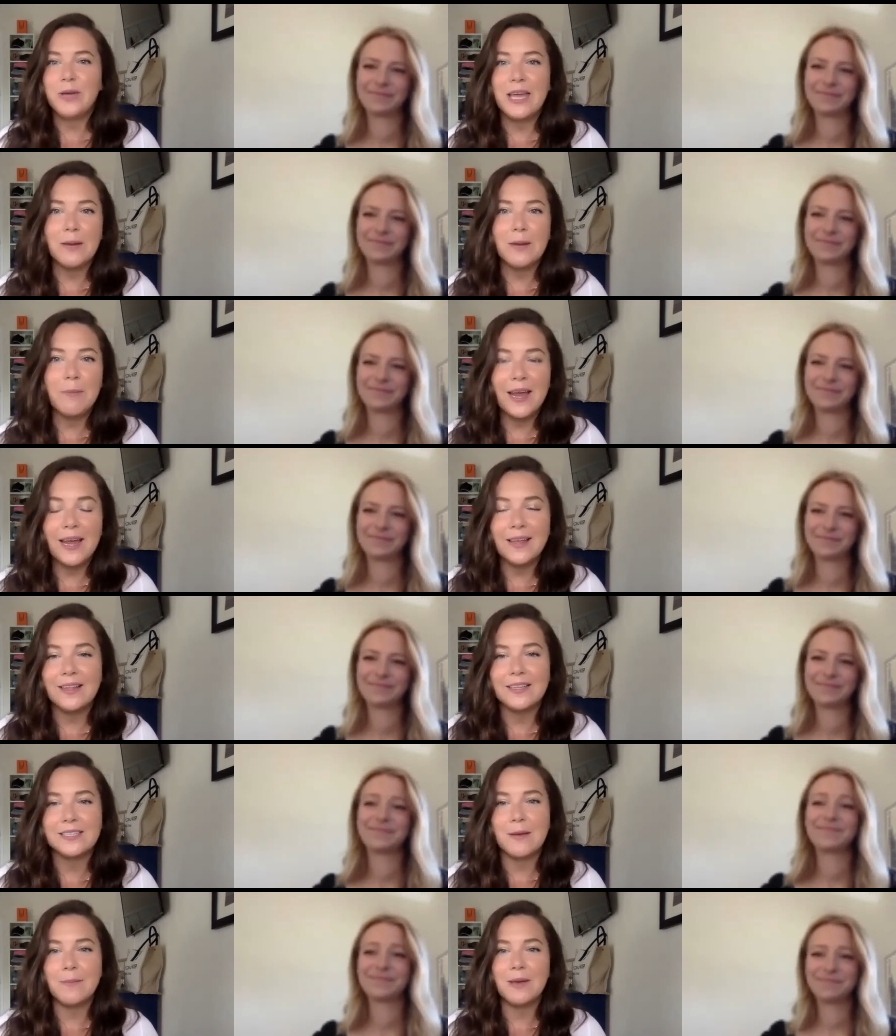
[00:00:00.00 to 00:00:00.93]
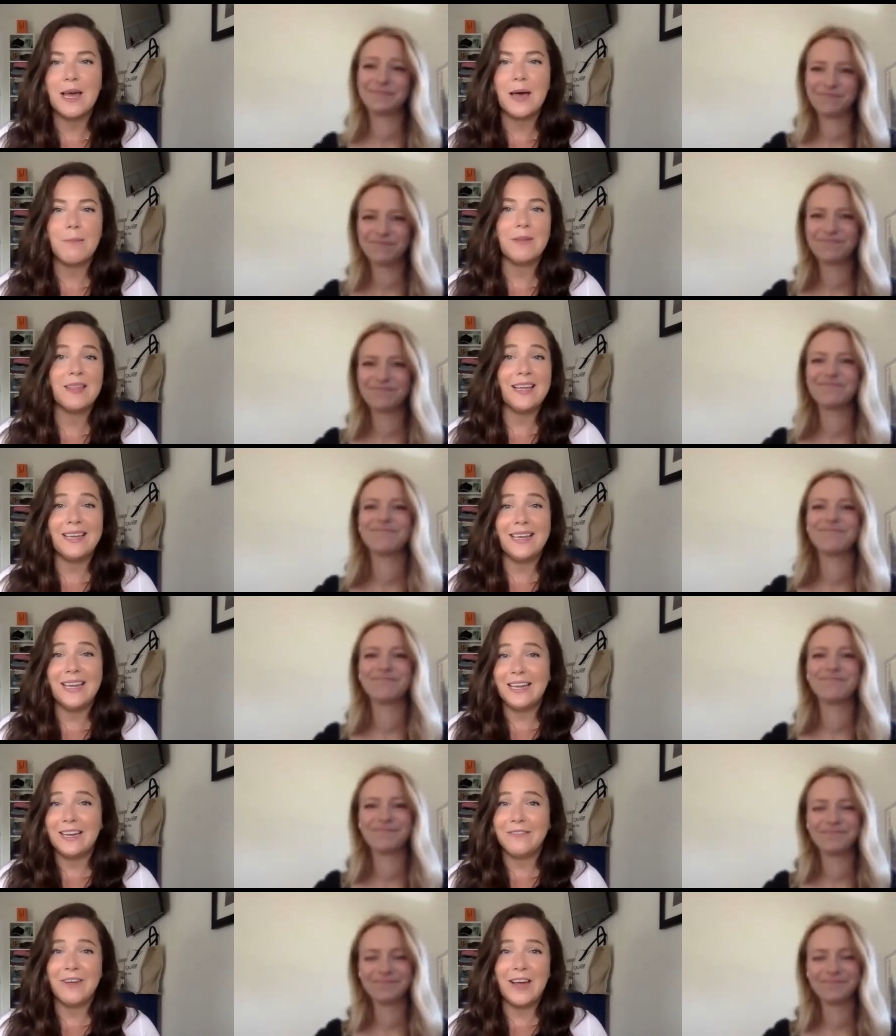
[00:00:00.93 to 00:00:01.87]
Speaker 1: campaign that's coming up and they need
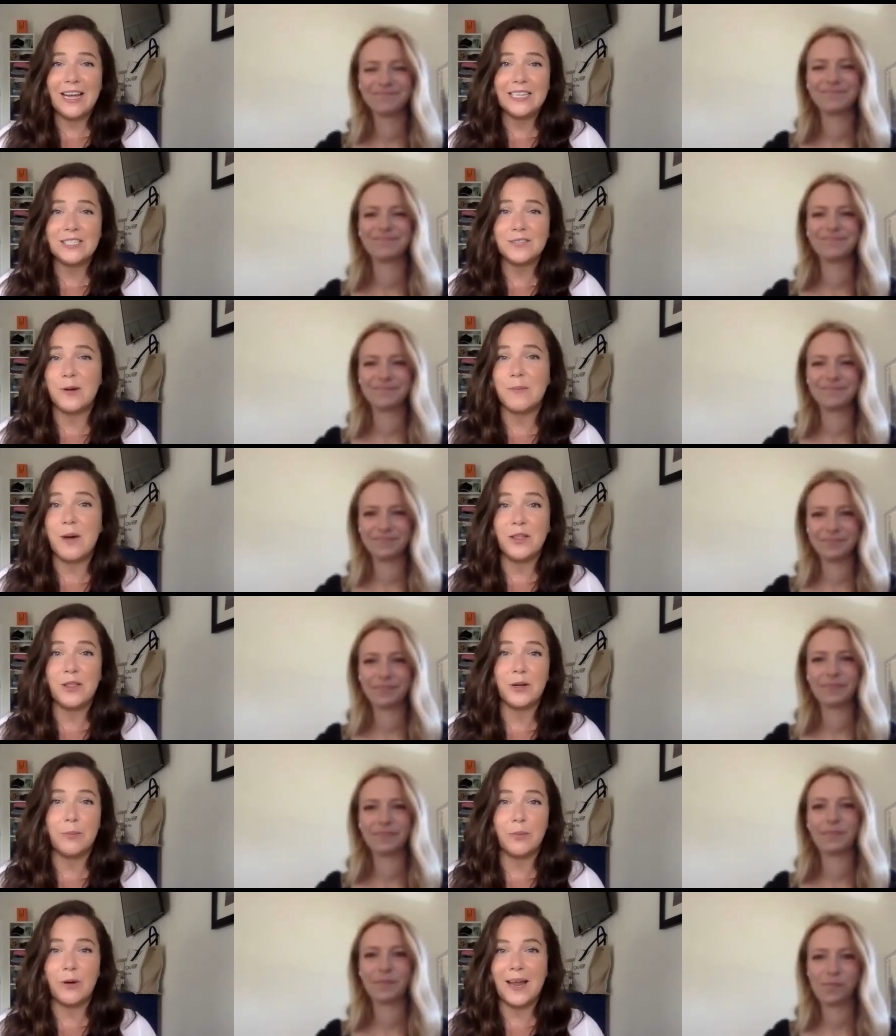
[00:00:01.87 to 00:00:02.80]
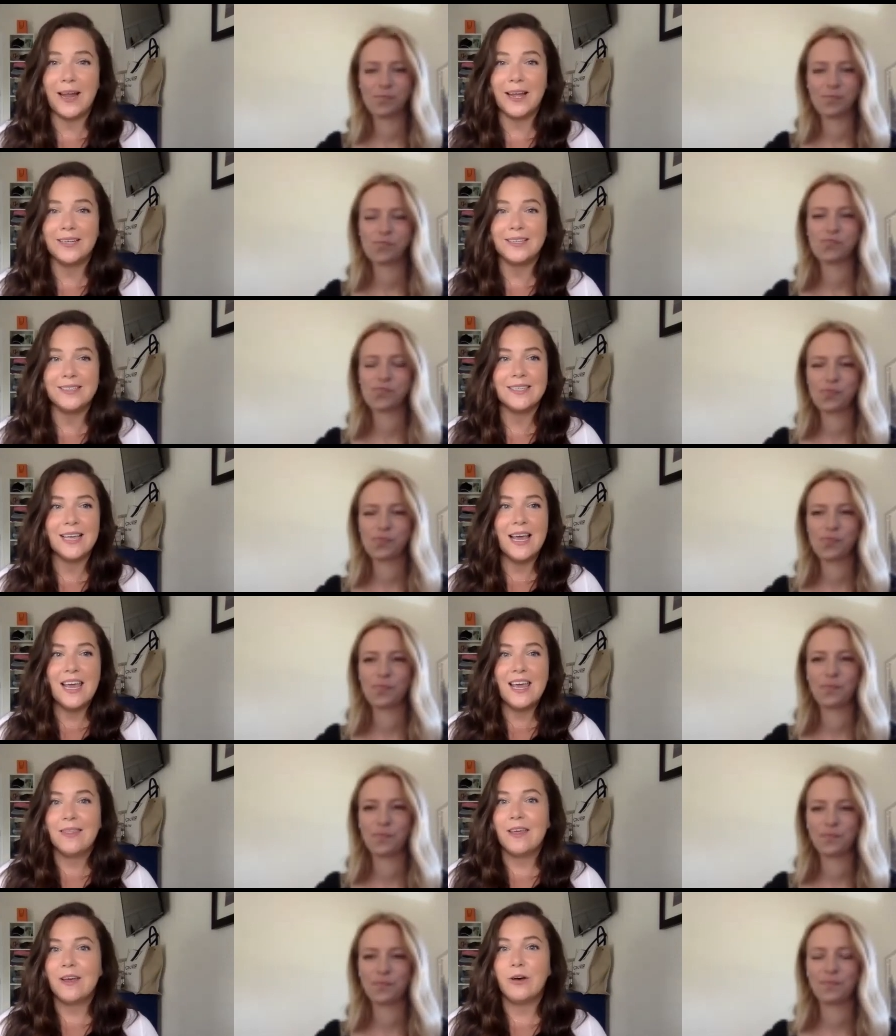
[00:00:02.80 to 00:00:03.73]
advice from other brands,
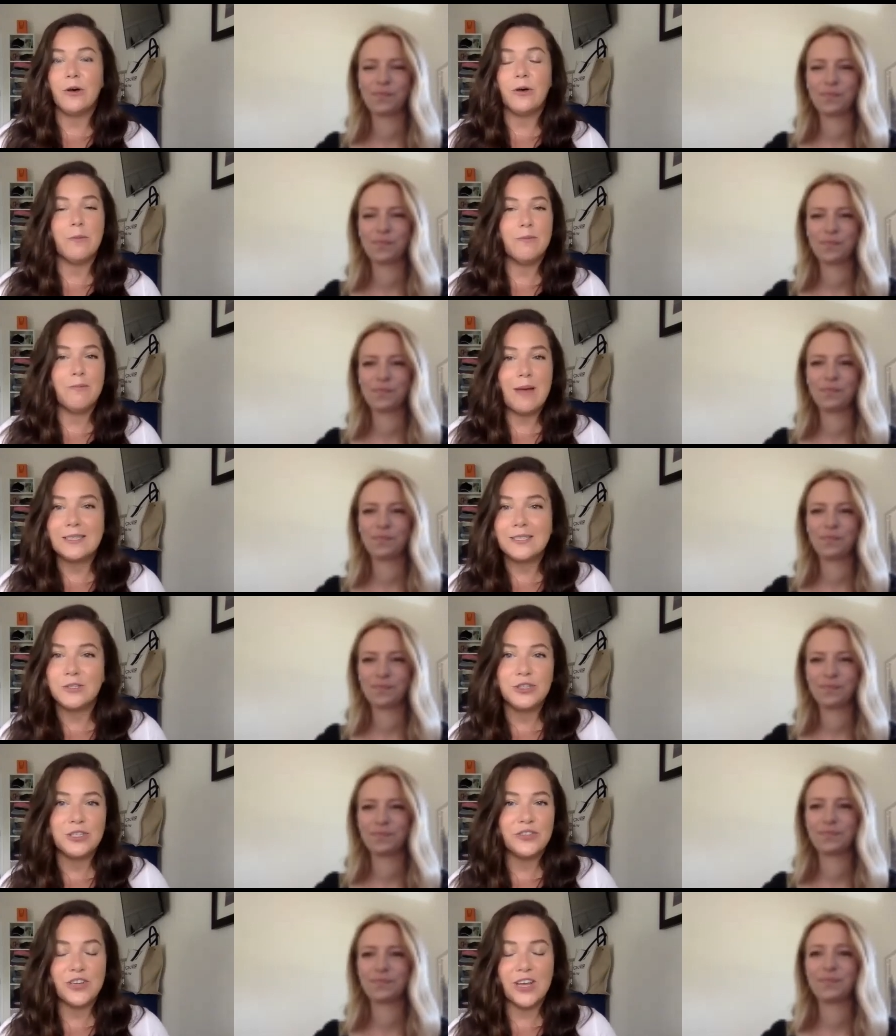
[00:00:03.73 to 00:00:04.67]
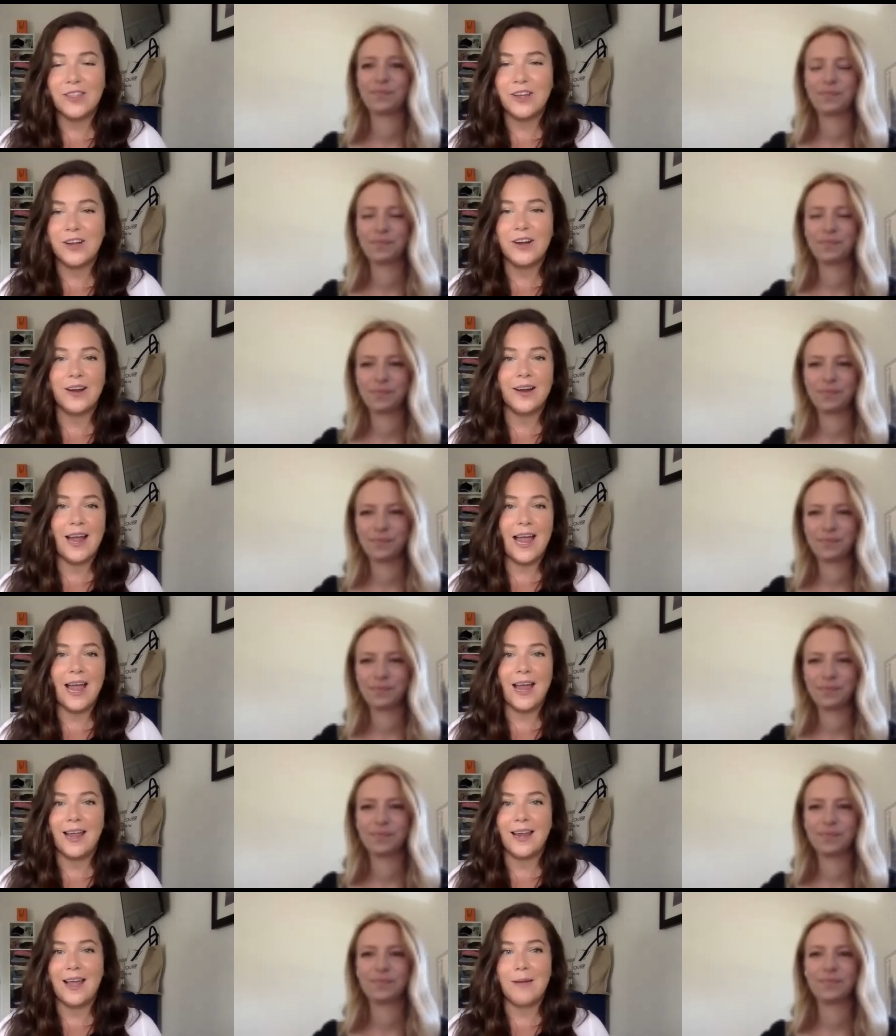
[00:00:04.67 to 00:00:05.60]
they'll message each other.
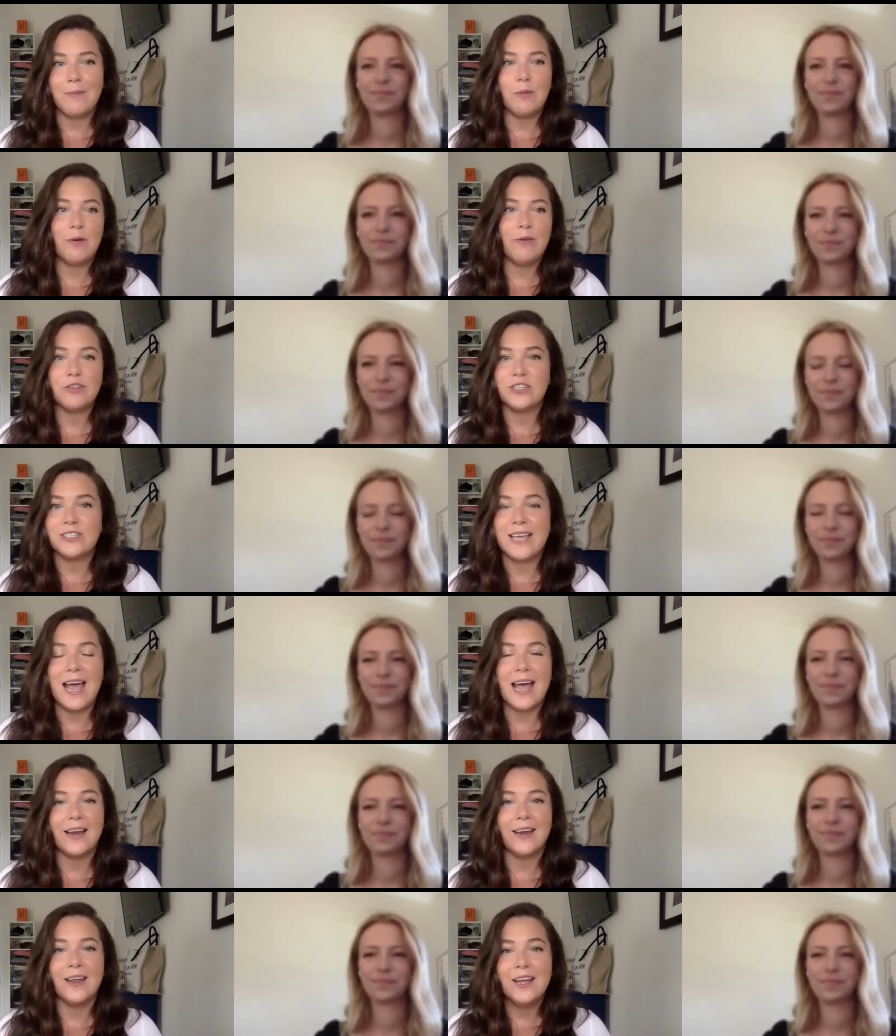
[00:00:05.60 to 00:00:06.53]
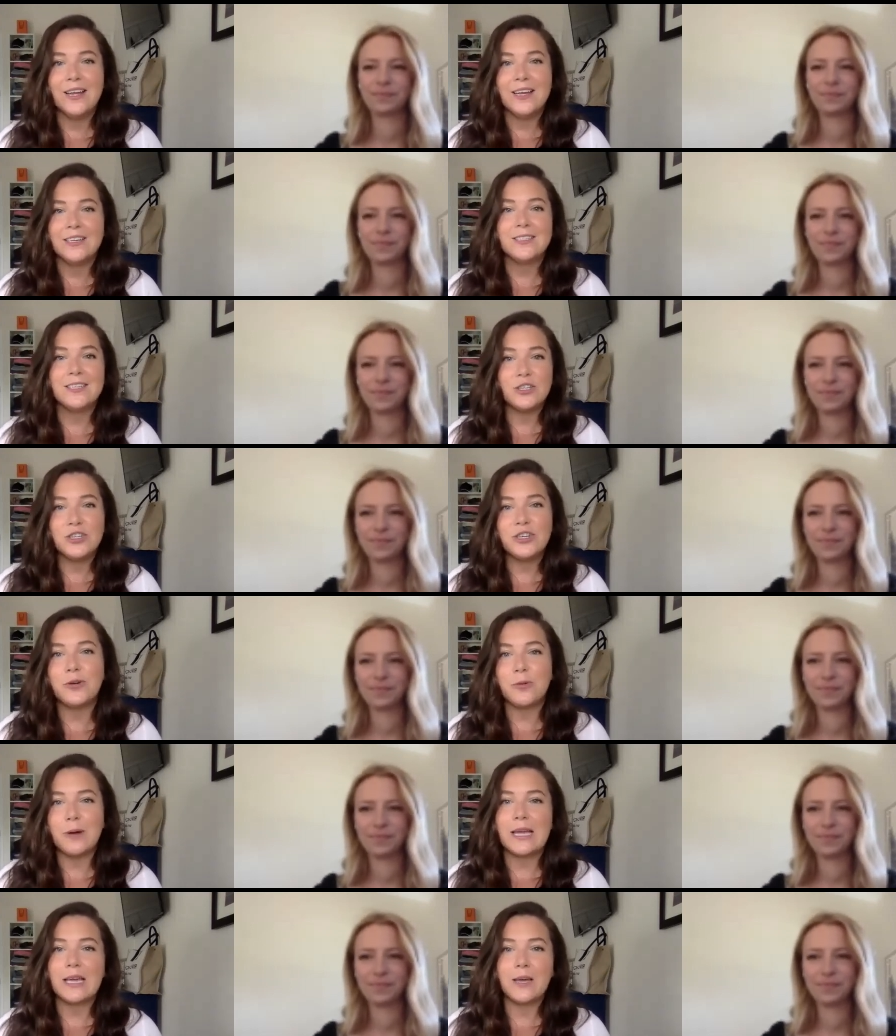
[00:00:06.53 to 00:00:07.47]
And I mean, we've just had such a
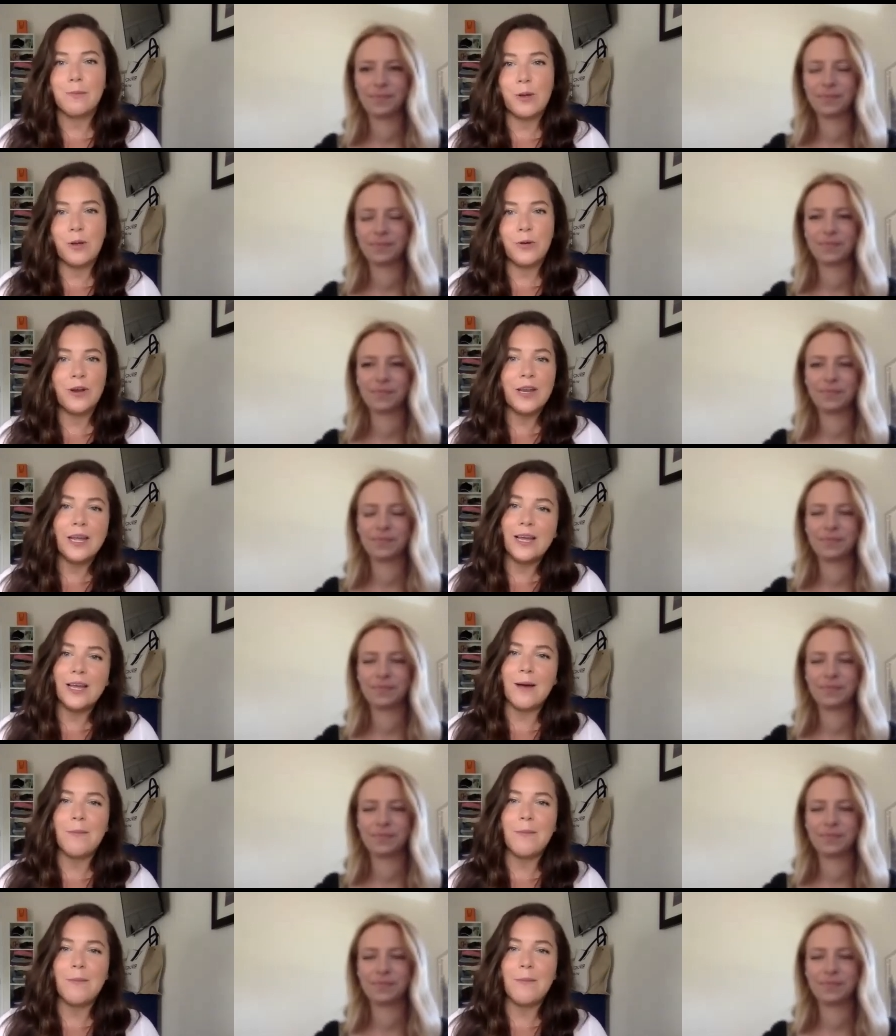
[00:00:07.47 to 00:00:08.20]
great community come